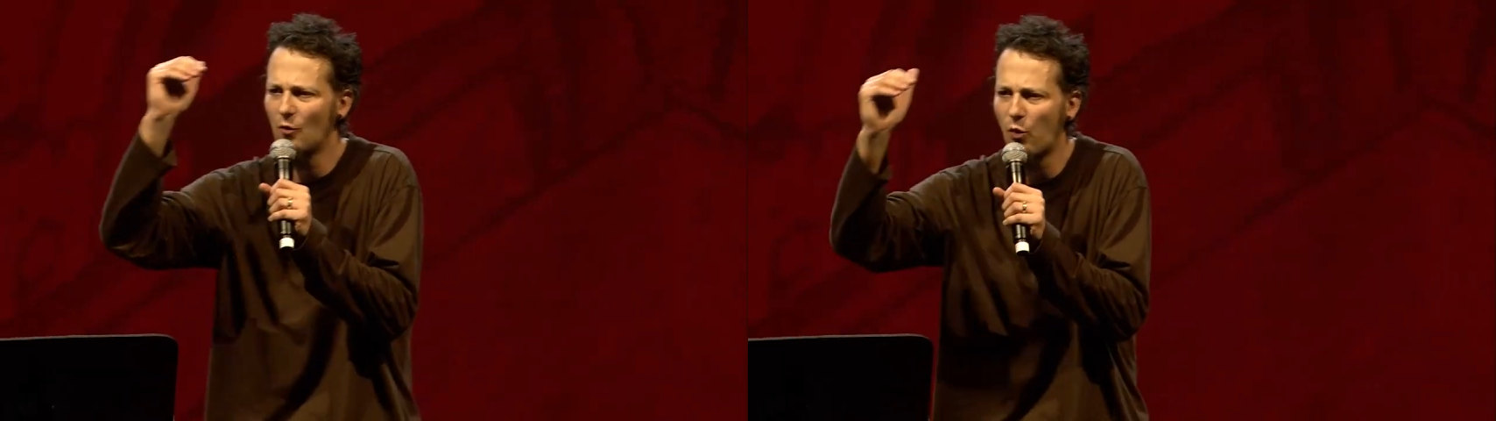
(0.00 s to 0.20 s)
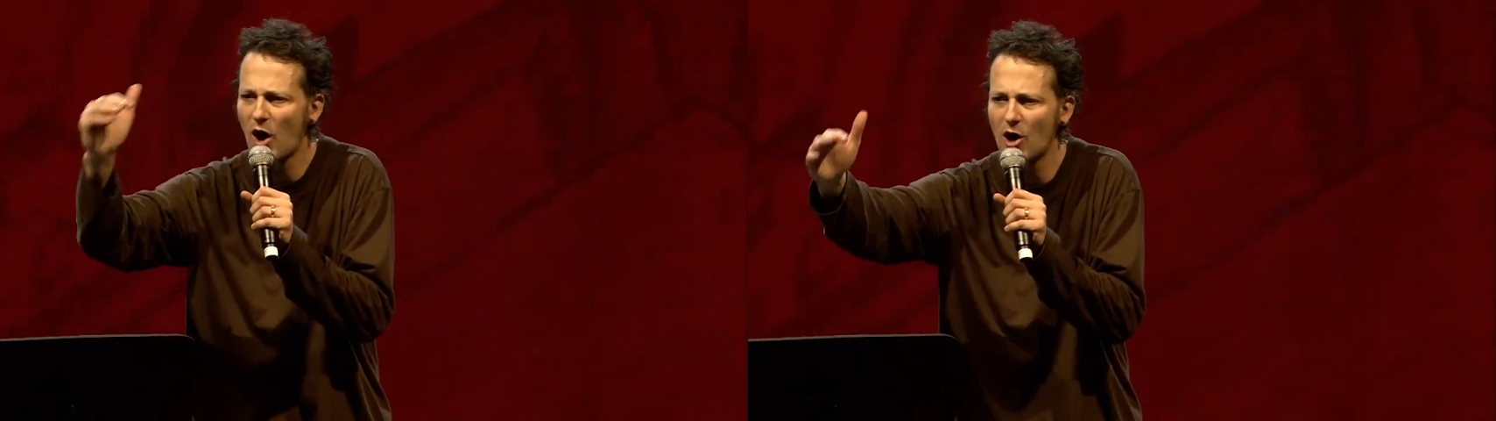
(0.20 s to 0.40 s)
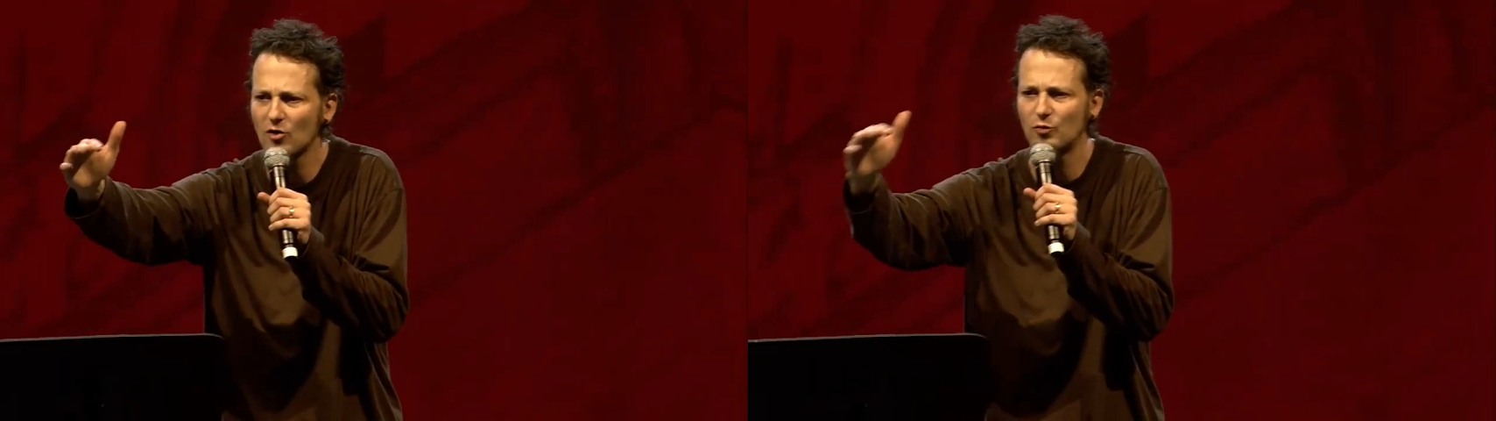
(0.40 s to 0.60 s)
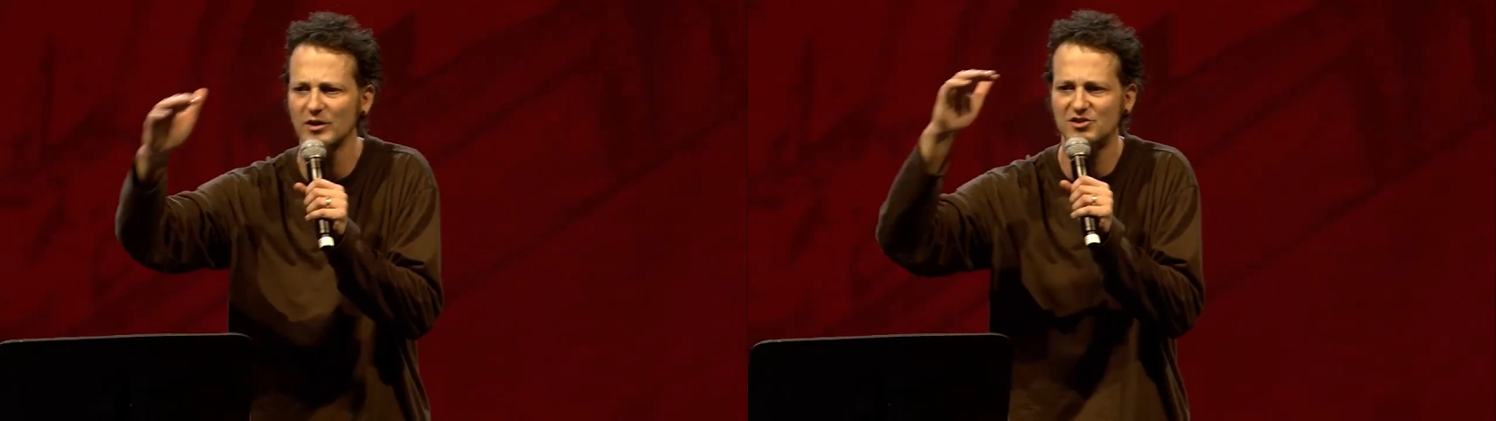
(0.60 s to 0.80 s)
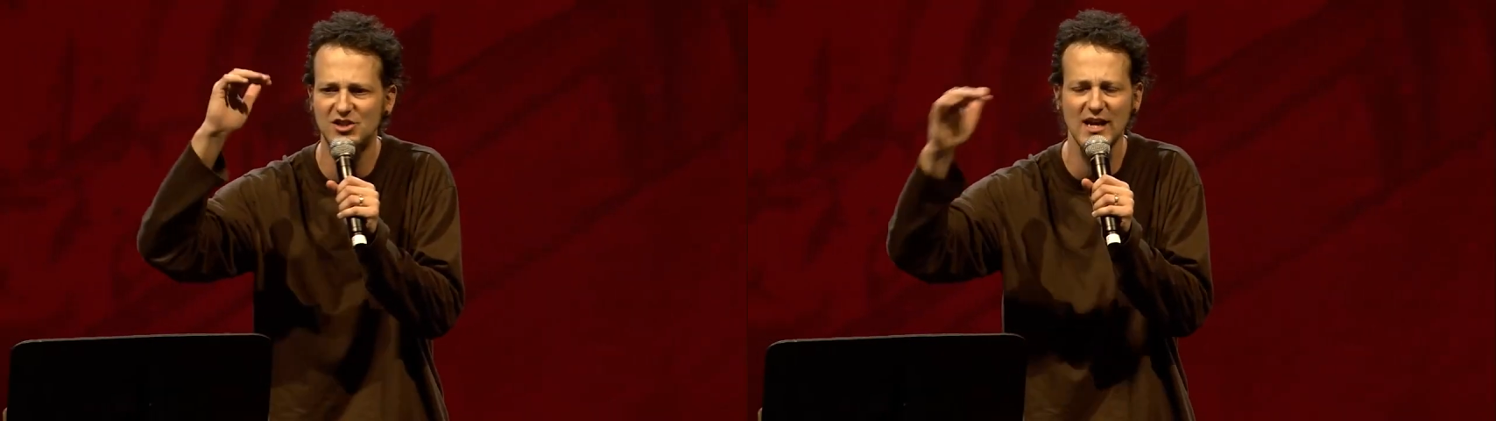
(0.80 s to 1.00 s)
walked
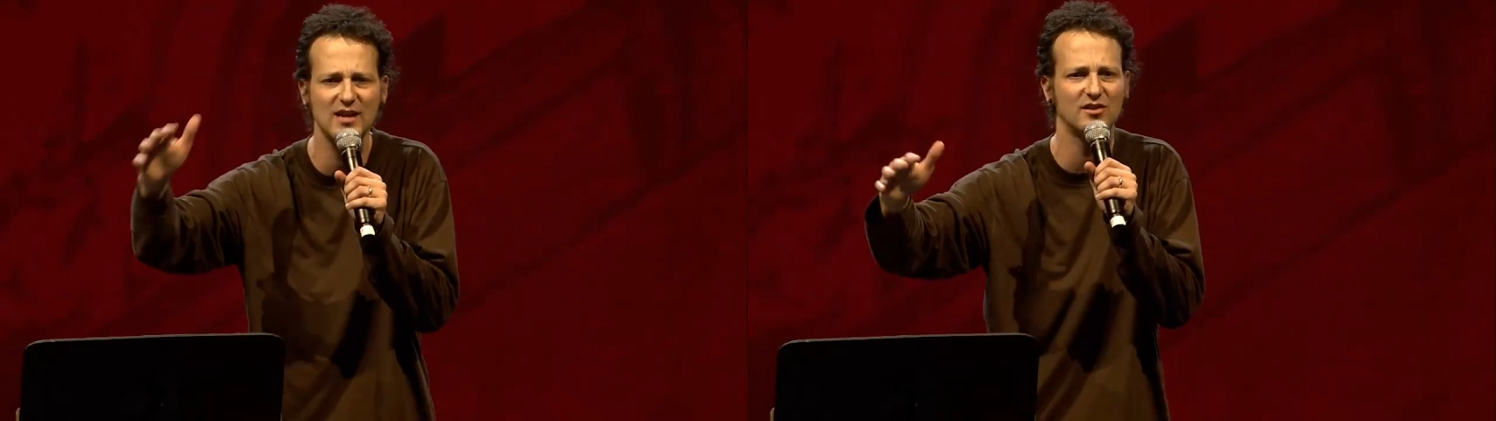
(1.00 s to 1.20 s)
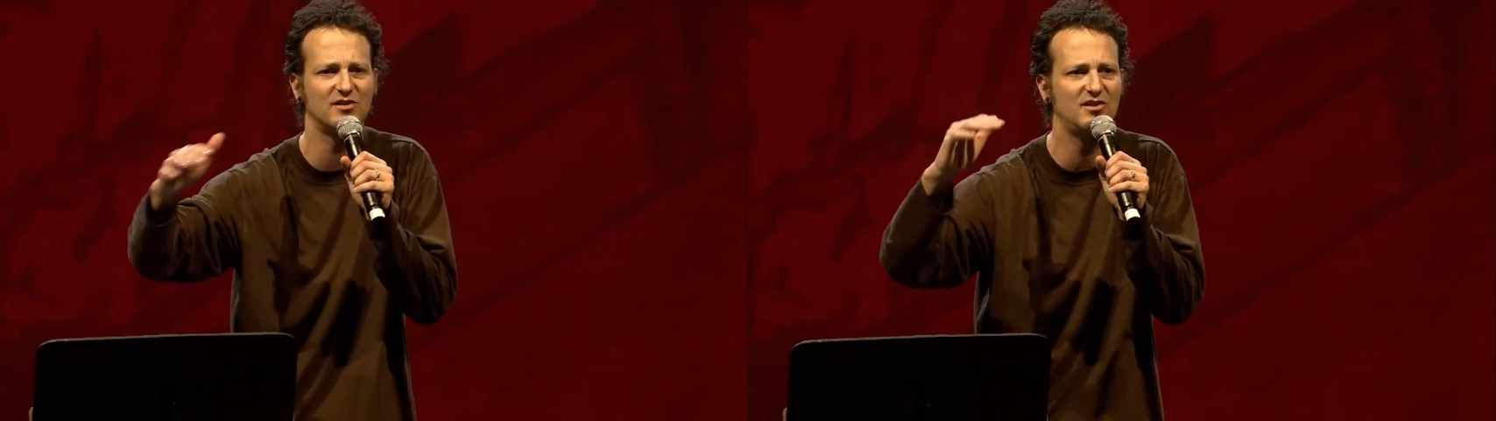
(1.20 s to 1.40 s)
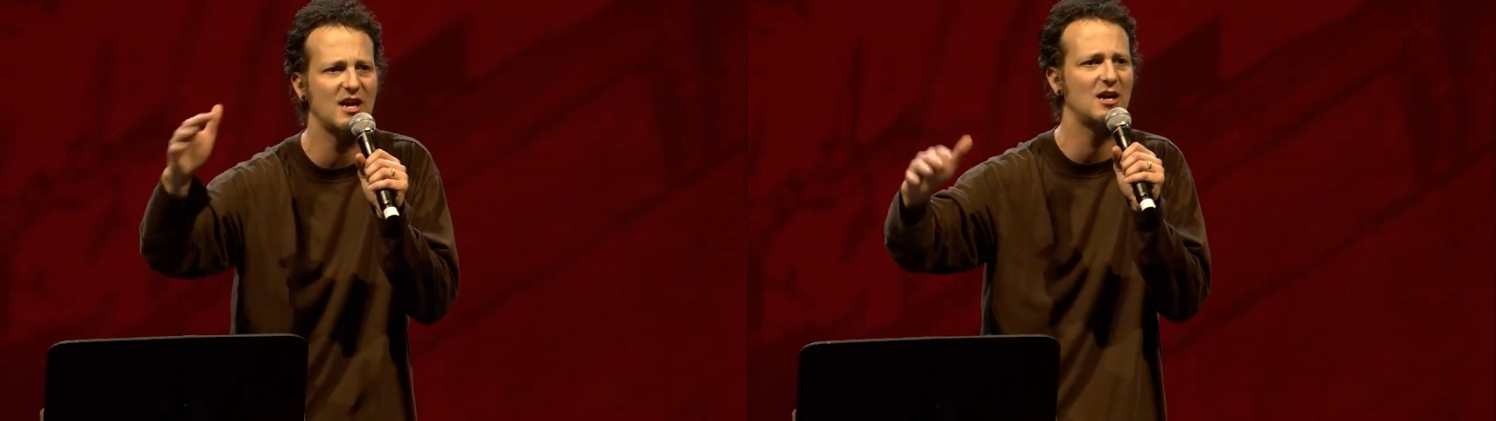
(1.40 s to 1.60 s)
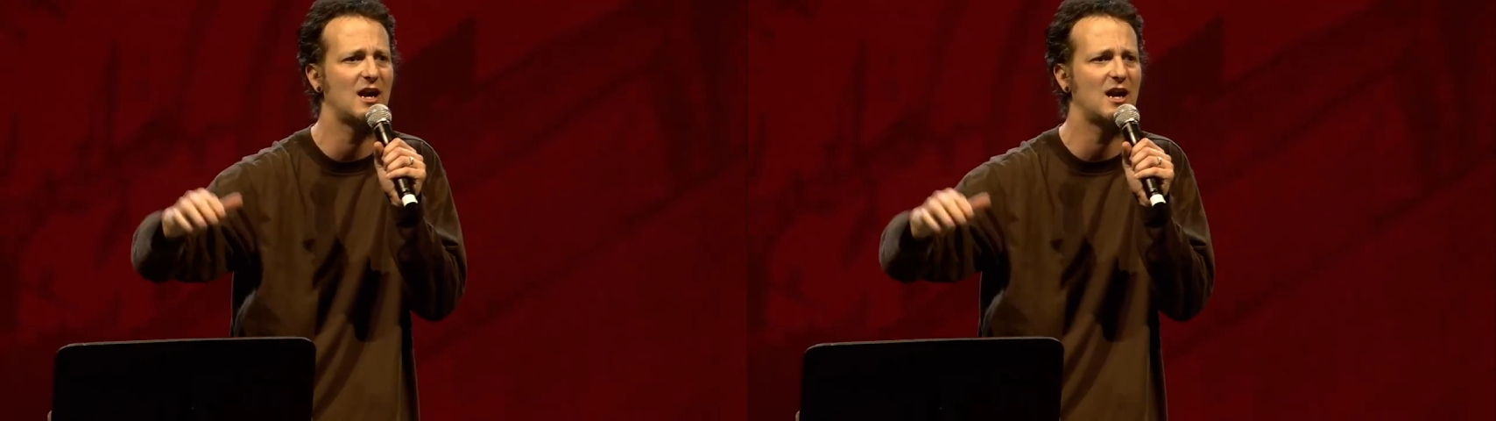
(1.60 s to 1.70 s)
with Jesus year